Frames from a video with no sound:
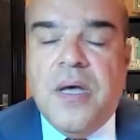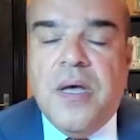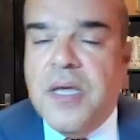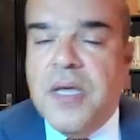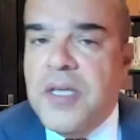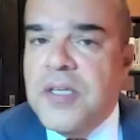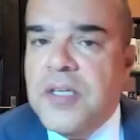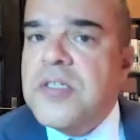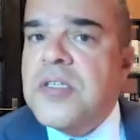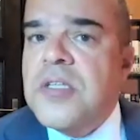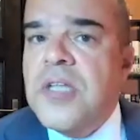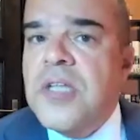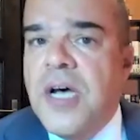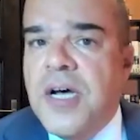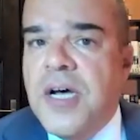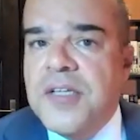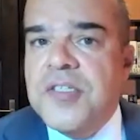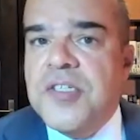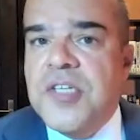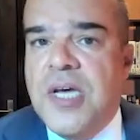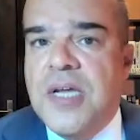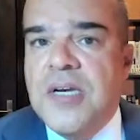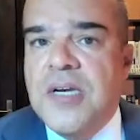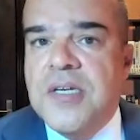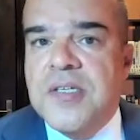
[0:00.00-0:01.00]
is not
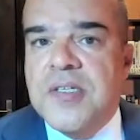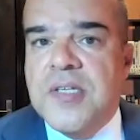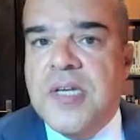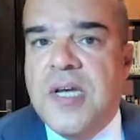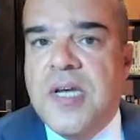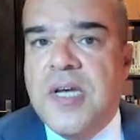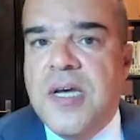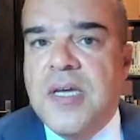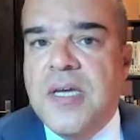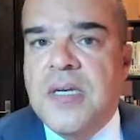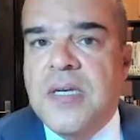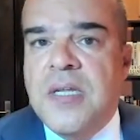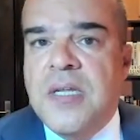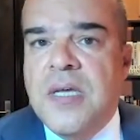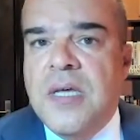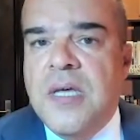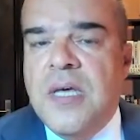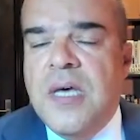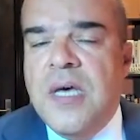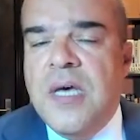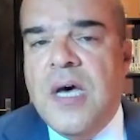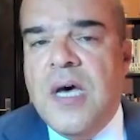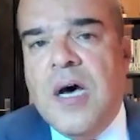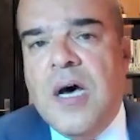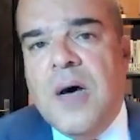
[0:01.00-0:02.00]
genocide,
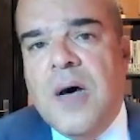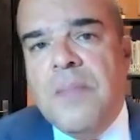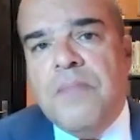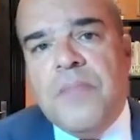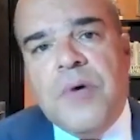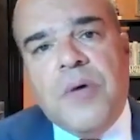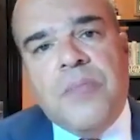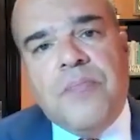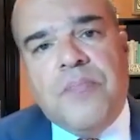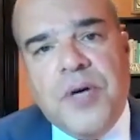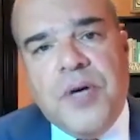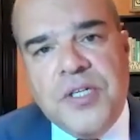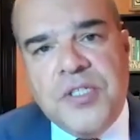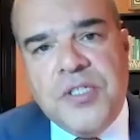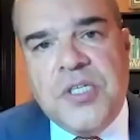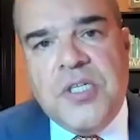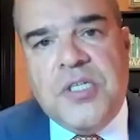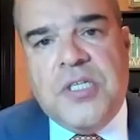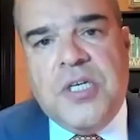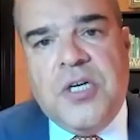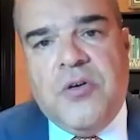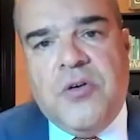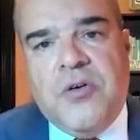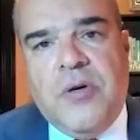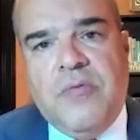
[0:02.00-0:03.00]
but
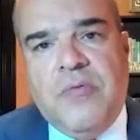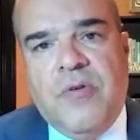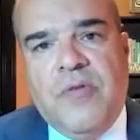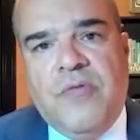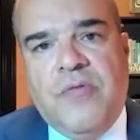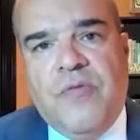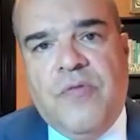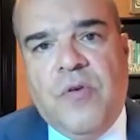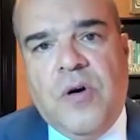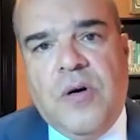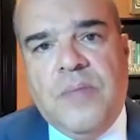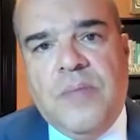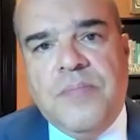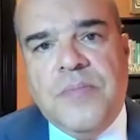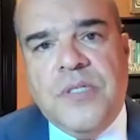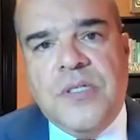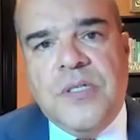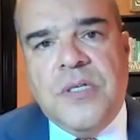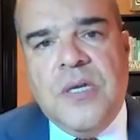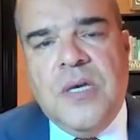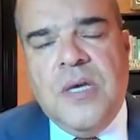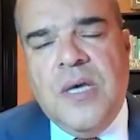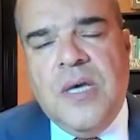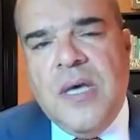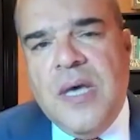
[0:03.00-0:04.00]
budgetary reforms.
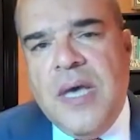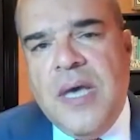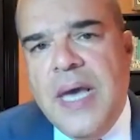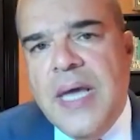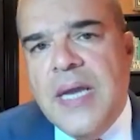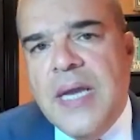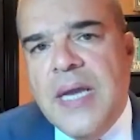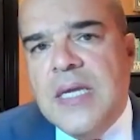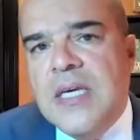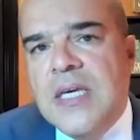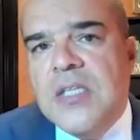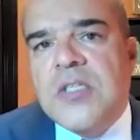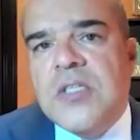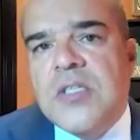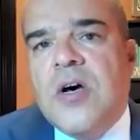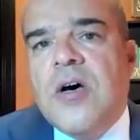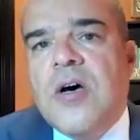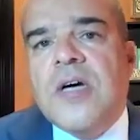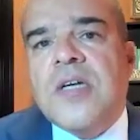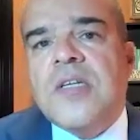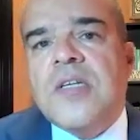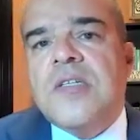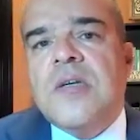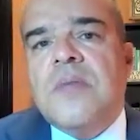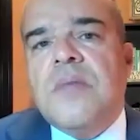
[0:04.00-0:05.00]
And he
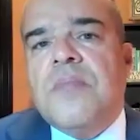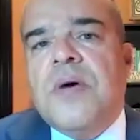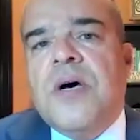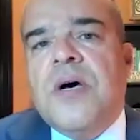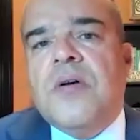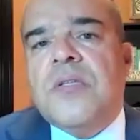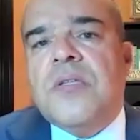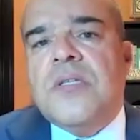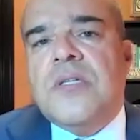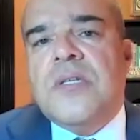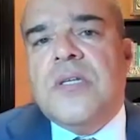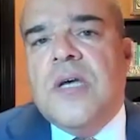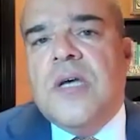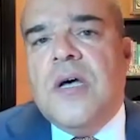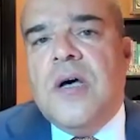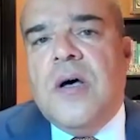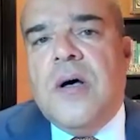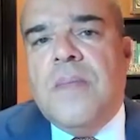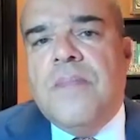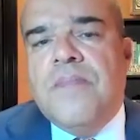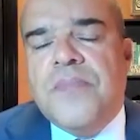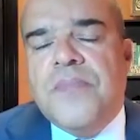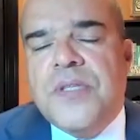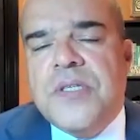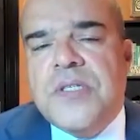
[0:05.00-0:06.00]
talks about
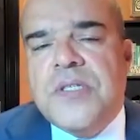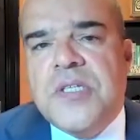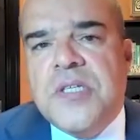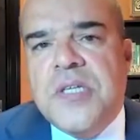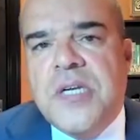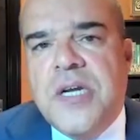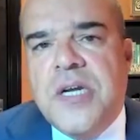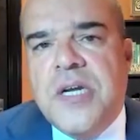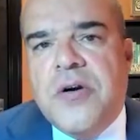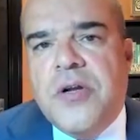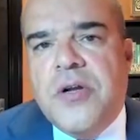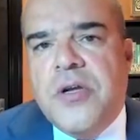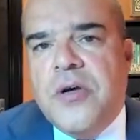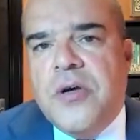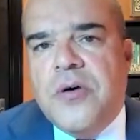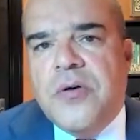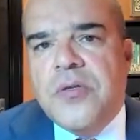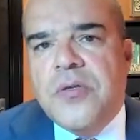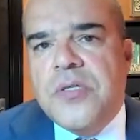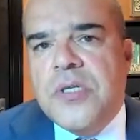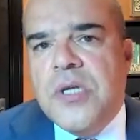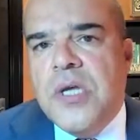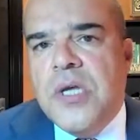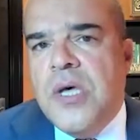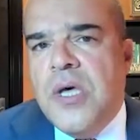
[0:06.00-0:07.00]

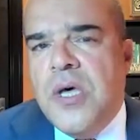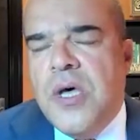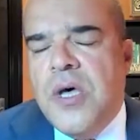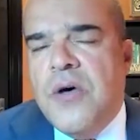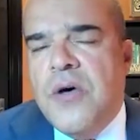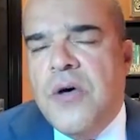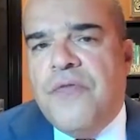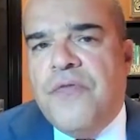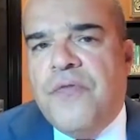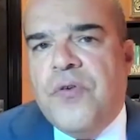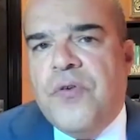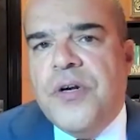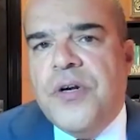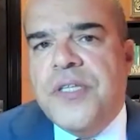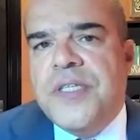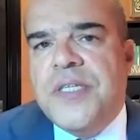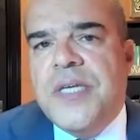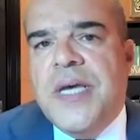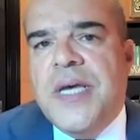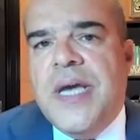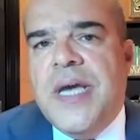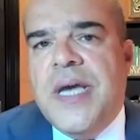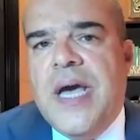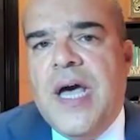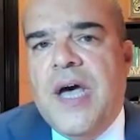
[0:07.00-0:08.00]
scenarios for a
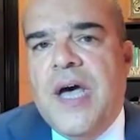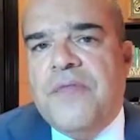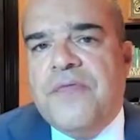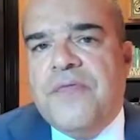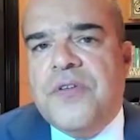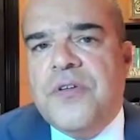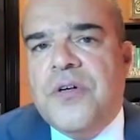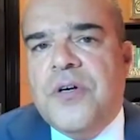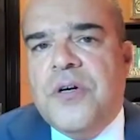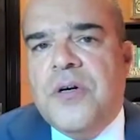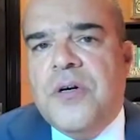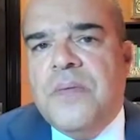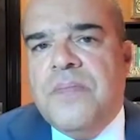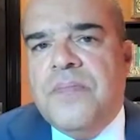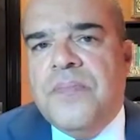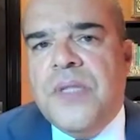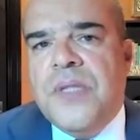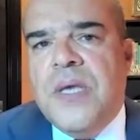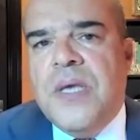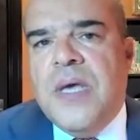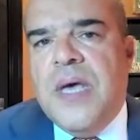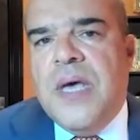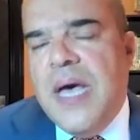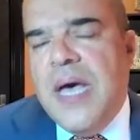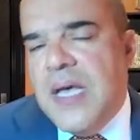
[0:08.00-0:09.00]
day after,
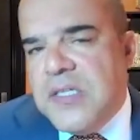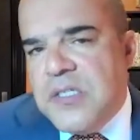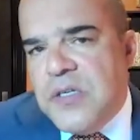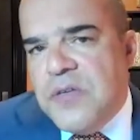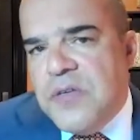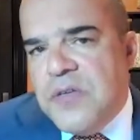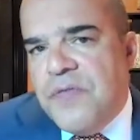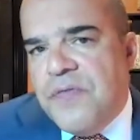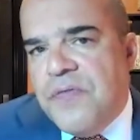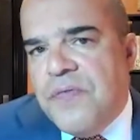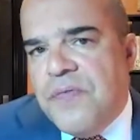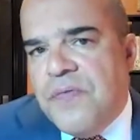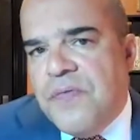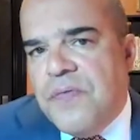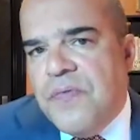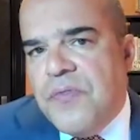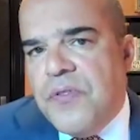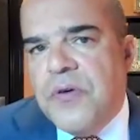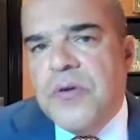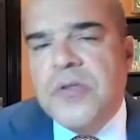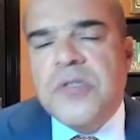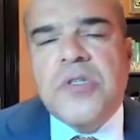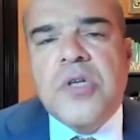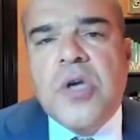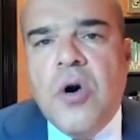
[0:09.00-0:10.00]
as if
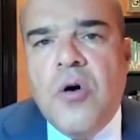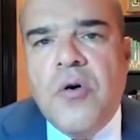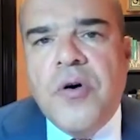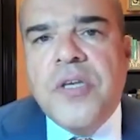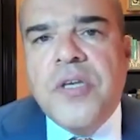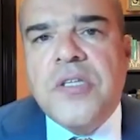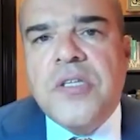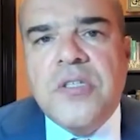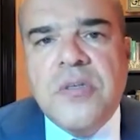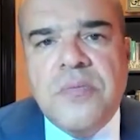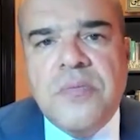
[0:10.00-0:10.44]
there is going to